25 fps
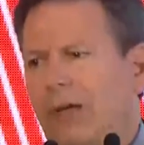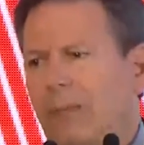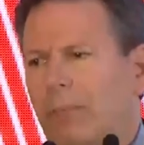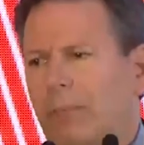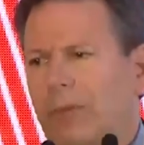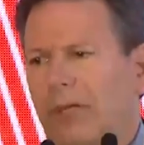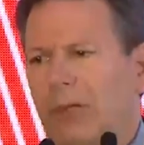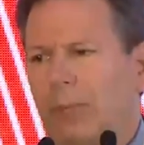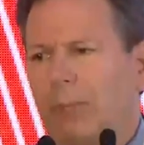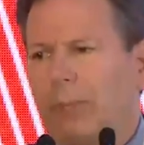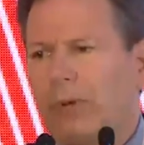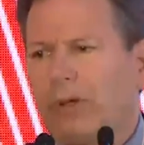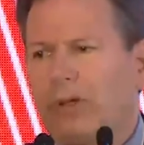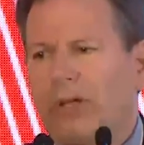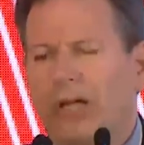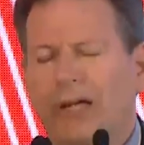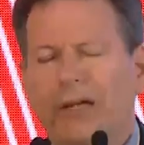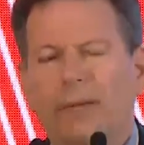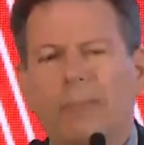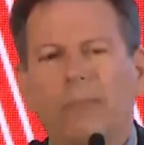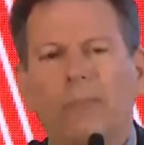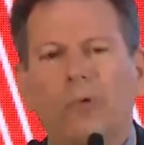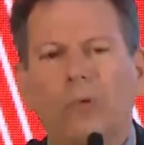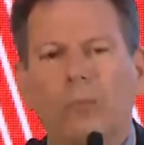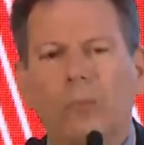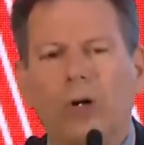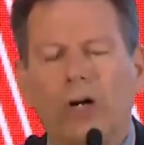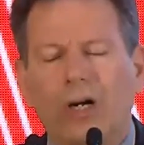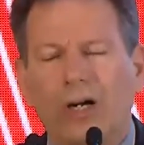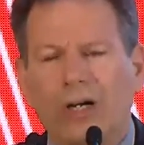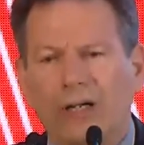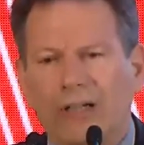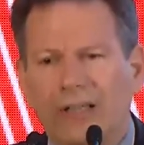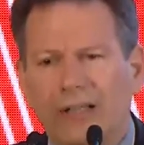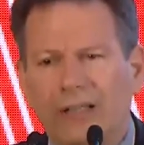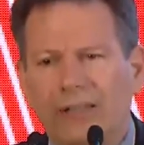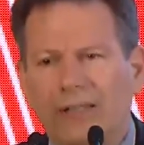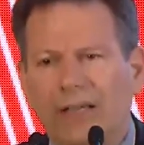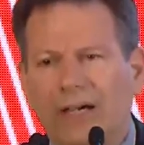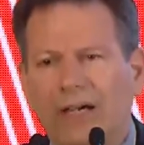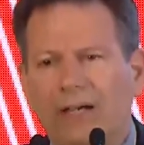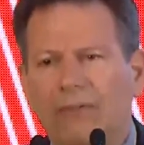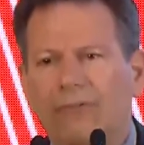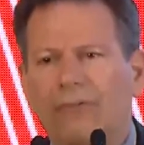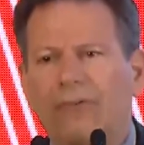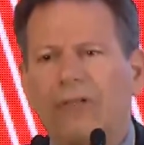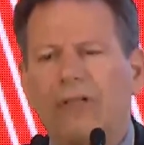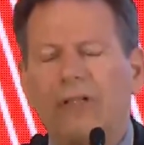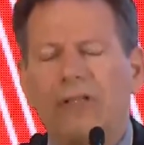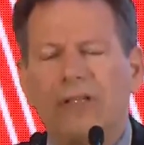People like Muammar
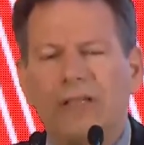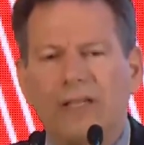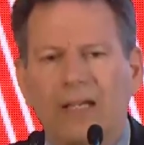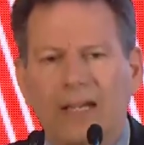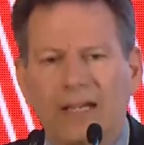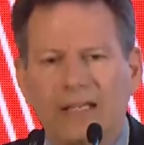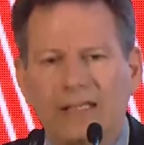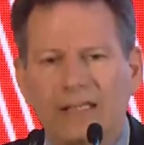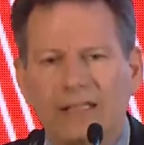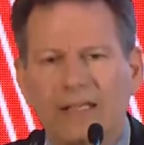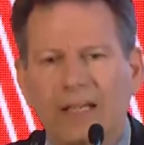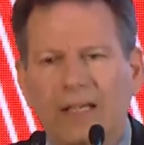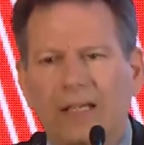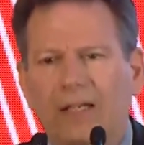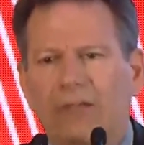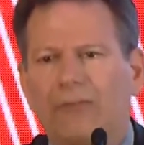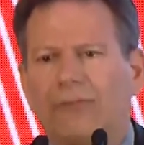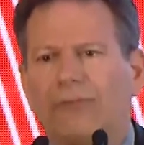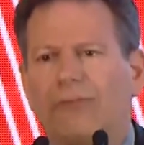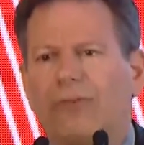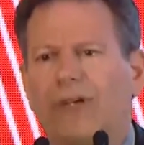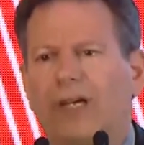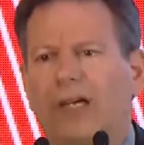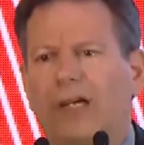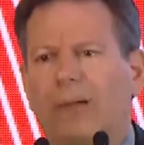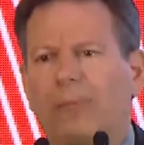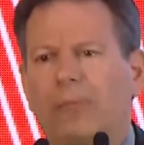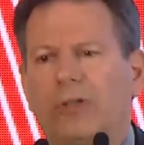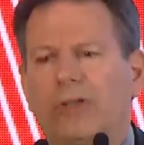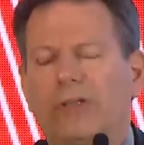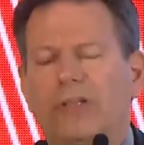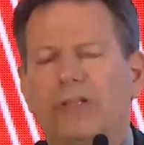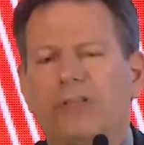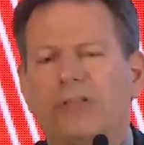Gaddafi, the Assad family,